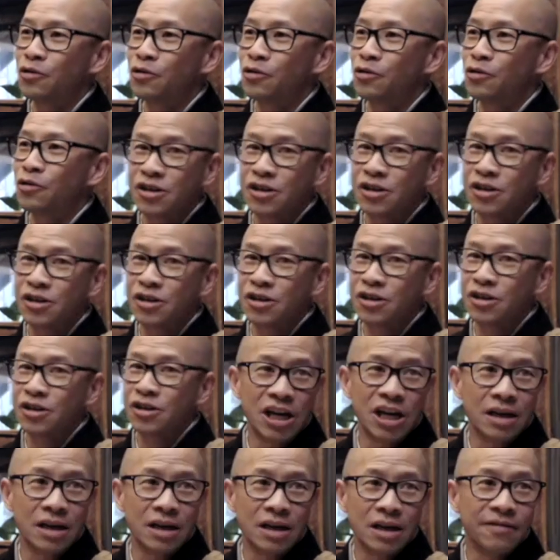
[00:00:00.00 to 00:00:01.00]
because
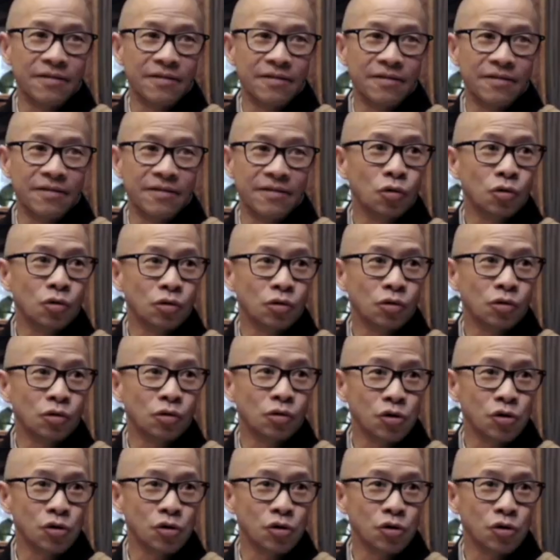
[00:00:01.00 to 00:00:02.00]
under the
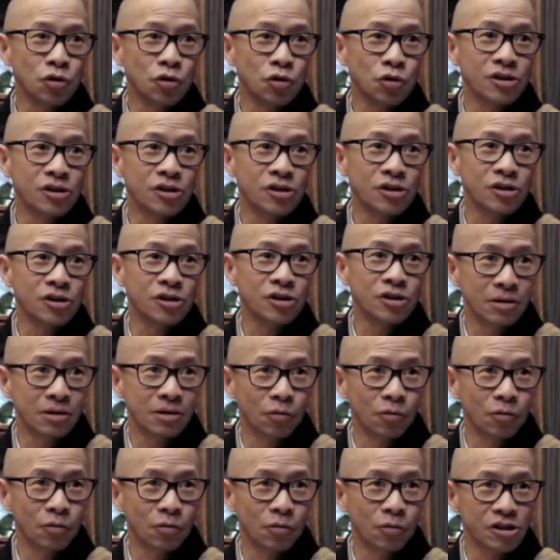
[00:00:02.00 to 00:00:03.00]
shade of this cool
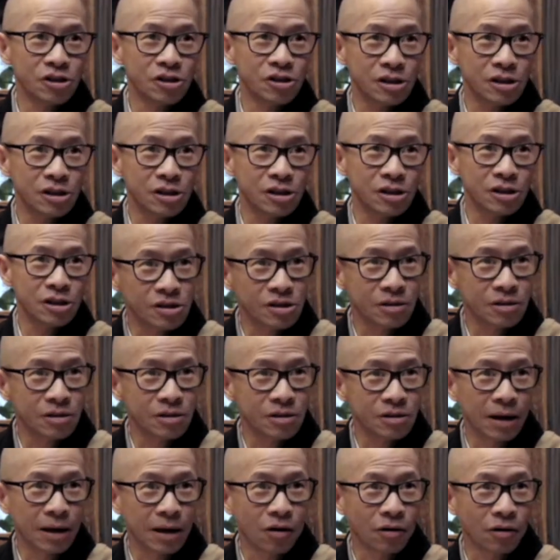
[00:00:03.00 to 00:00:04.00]
tree, which is
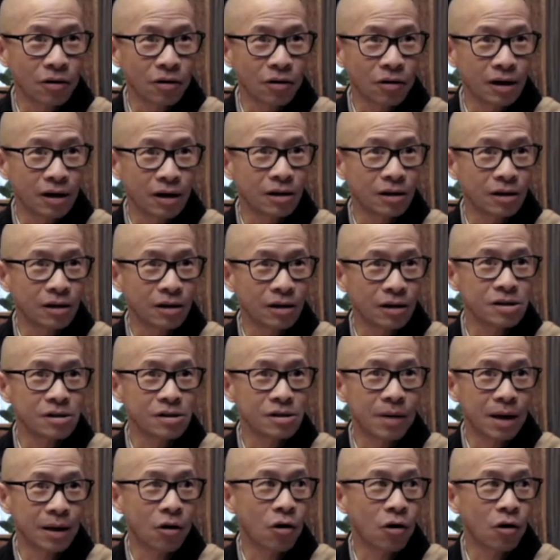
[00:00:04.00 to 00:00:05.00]
close to my heart
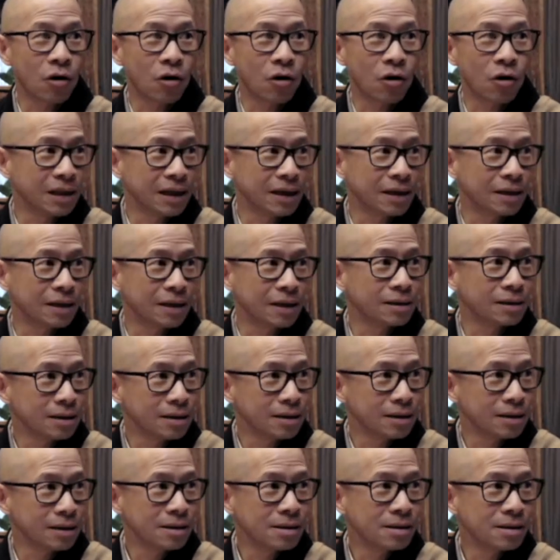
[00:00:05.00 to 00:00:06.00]
and close to my
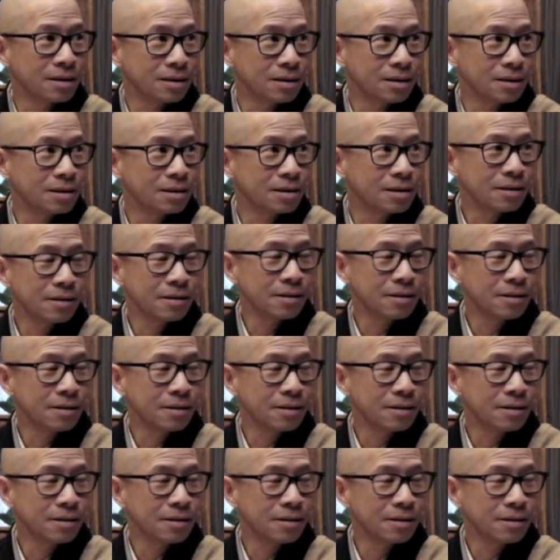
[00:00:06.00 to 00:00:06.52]
homeland.